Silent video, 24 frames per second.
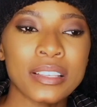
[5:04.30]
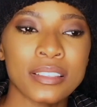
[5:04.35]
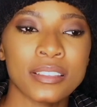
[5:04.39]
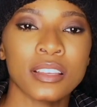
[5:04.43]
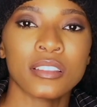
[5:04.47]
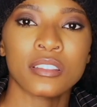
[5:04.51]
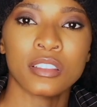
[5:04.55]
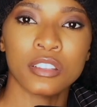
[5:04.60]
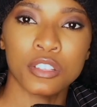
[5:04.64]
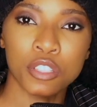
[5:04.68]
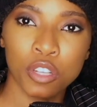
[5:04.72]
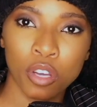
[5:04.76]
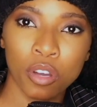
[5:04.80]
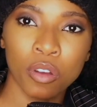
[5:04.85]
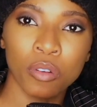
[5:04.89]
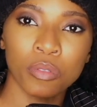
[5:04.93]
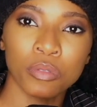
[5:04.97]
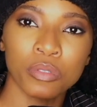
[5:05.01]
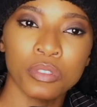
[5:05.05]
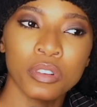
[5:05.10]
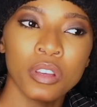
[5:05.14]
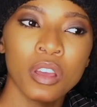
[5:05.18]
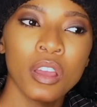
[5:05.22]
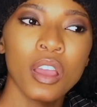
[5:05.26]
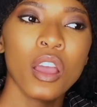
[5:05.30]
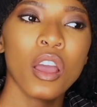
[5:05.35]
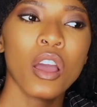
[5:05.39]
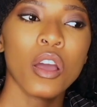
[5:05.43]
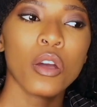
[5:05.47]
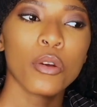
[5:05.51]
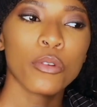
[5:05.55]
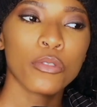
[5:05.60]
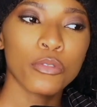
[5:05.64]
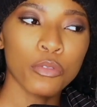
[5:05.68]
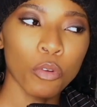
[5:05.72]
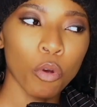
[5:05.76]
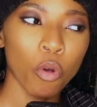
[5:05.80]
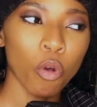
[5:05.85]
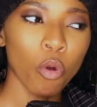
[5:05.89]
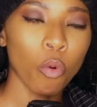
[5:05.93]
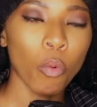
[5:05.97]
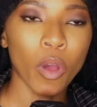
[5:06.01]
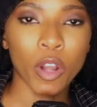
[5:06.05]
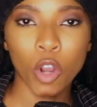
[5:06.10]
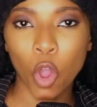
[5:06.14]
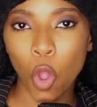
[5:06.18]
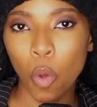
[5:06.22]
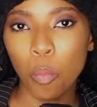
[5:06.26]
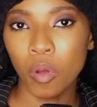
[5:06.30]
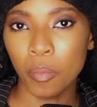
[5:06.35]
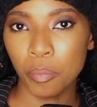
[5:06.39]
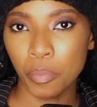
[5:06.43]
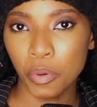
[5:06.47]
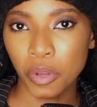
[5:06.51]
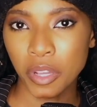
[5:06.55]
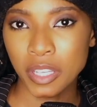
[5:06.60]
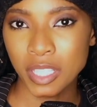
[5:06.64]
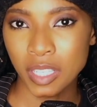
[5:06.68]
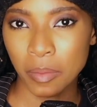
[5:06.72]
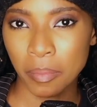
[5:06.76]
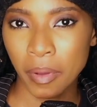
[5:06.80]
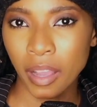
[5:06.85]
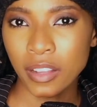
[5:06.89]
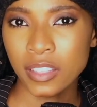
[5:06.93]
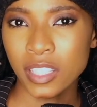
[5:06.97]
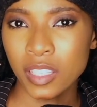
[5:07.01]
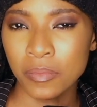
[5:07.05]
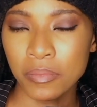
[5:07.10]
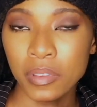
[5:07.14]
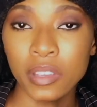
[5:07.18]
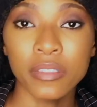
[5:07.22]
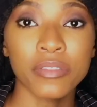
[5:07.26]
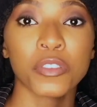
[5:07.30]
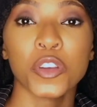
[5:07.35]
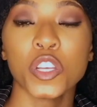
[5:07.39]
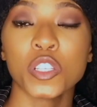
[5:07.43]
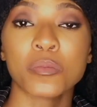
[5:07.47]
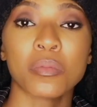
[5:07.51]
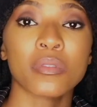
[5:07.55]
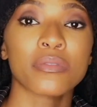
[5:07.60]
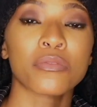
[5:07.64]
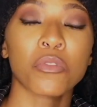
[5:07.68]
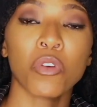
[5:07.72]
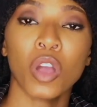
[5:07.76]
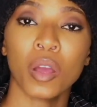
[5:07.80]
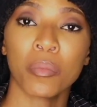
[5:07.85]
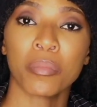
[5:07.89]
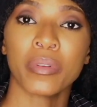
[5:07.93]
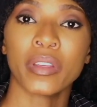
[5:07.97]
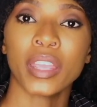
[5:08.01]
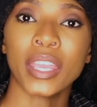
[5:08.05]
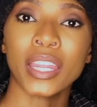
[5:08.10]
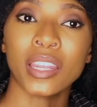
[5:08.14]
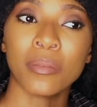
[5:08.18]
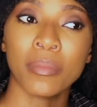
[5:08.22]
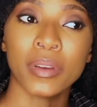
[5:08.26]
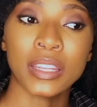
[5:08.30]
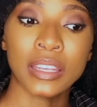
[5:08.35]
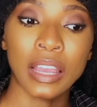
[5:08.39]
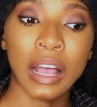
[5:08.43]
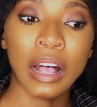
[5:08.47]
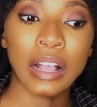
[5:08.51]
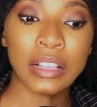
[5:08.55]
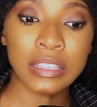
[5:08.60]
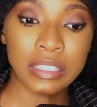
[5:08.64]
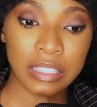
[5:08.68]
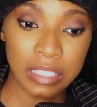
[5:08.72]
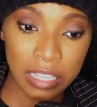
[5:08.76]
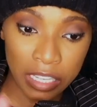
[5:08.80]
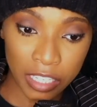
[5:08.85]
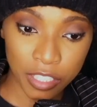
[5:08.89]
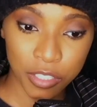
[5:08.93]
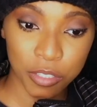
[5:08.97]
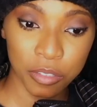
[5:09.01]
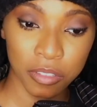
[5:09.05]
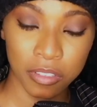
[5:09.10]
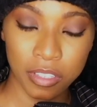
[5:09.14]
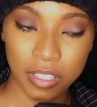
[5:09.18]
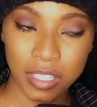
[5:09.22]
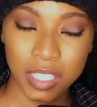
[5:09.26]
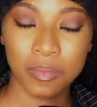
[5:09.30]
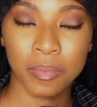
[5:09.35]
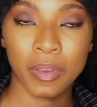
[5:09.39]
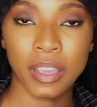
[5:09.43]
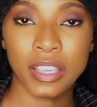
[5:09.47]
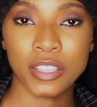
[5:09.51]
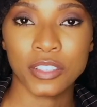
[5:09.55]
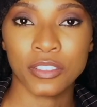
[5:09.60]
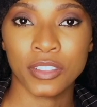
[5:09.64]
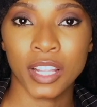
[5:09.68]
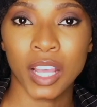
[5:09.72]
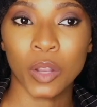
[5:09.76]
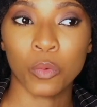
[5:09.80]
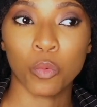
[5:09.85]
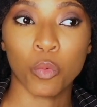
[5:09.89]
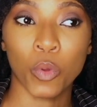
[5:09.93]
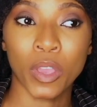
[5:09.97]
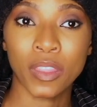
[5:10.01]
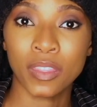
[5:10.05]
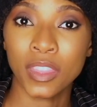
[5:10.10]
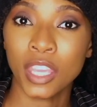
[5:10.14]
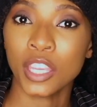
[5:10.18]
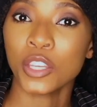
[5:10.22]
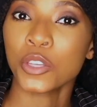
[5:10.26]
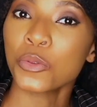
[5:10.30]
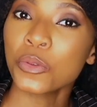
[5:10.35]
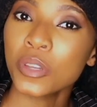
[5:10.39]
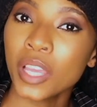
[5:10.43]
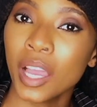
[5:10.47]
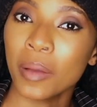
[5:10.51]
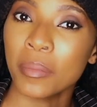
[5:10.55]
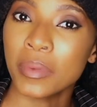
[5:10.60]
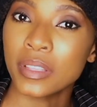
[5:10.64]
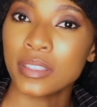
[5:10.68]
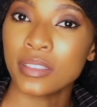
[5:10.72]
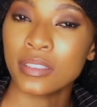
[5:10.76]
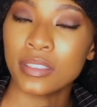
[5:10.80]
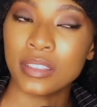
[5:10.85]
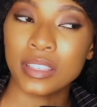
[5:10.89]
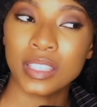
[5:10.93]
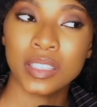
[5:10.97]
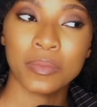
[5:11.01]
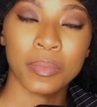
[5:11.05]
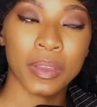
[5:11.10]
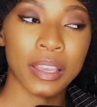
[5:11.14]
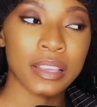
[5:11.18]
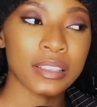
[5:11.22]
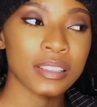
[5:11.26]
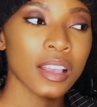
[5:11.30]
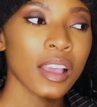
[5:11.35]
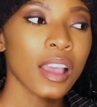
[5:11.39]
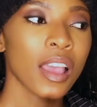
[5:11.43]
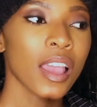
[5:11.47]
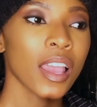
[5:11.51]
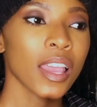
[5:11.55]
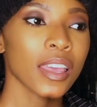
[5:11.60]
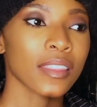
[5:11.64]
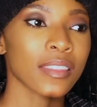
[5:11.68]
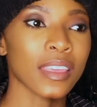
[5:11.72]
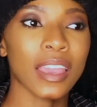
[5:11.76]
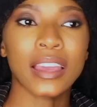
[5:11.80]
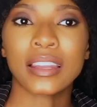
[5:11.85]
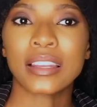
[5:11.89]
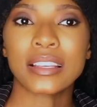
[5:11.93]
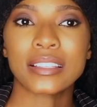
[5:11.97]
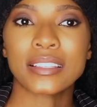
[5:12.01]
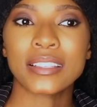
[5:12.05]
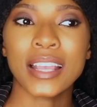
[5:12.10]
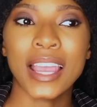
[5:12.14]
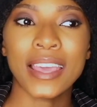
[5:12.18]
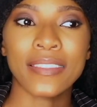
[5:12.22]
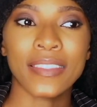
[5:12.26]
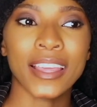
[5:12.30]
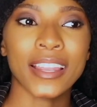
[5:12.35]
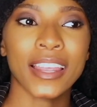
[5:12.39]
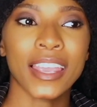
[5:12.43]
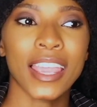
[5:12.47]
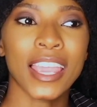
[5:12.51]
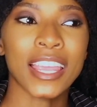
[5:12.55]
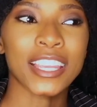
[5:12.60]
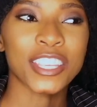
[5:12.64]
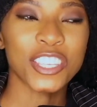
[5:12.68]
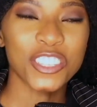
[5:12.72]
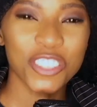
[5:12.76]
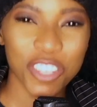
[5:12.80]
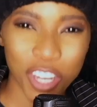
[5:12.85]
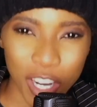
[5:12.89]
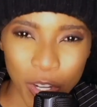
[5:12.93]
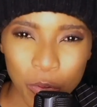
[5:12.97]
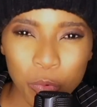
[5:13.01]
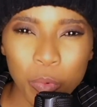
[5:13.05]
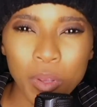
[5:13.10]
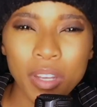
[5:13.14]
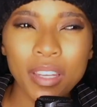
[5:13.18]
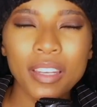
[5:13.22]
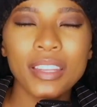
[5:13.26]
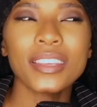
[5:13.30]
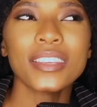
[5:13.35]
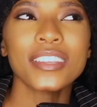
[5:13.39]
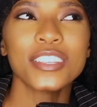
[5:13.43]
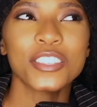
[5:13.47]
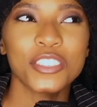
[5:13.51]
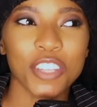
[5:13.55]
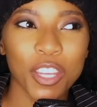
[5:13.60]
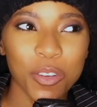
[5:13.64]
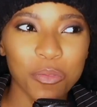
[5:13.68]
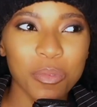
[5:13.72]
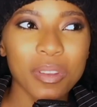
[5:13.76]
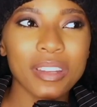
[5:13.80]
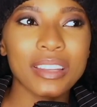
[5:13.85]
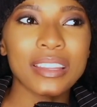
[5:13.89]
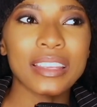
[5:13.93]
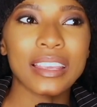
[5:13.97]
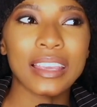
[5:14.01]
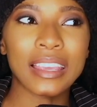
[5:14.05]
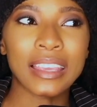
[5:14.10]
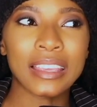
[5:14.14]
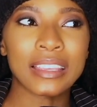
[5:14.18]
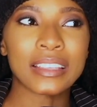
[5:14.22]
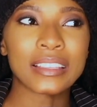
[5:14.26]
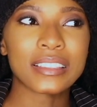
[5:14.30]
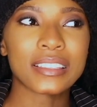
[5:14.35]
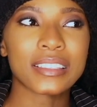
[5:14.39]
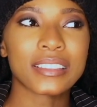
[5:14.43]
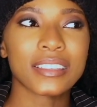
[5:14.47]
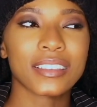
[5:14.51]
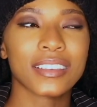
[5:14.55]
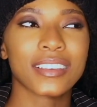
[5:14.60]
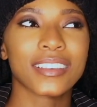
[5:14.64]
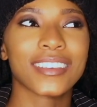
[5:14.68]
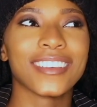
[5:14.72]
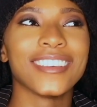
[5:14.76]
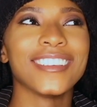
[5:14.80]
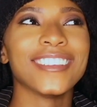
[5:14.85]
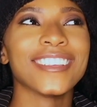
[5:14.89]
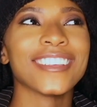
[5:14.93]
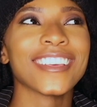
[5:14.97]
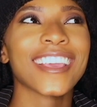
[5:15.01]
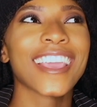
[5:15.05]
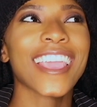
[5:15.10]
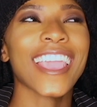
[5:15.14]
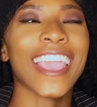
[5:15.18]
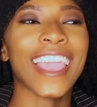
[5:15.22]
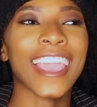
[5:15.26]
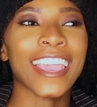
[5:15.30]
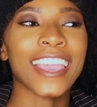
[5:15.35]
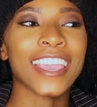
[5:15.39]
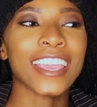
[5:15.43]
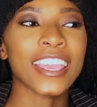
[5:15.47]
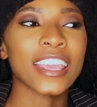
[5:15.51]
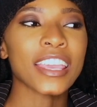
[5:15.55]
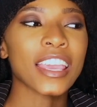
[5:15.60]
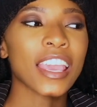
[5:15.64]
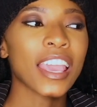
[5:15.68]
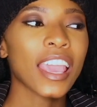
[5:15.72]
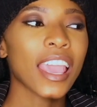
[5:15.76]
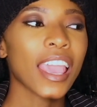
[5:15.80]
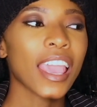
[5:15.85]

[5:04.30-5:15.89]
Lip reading: set the tone for what Open Book is about to be first before I bring anybody else into this space, so that when they do come into this space, they understand that it genuinely is a